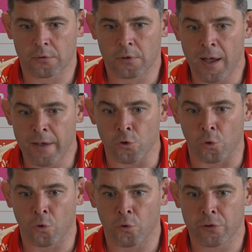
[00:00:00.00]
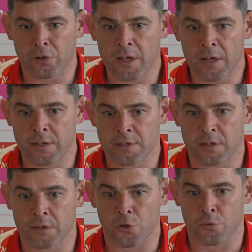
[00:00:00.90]
I've done over the years
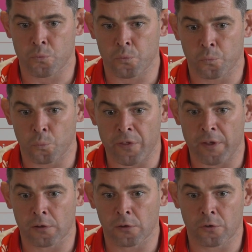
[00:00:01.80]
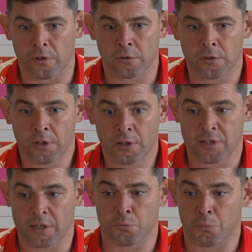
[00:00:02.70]
in terms of with England, and I
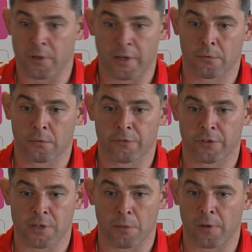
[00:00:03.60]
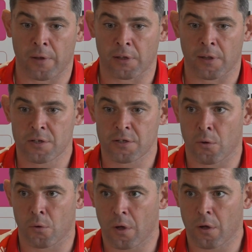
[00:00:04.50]
see someone like, for example, Andy Last,
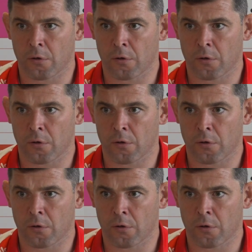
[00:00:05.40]
how,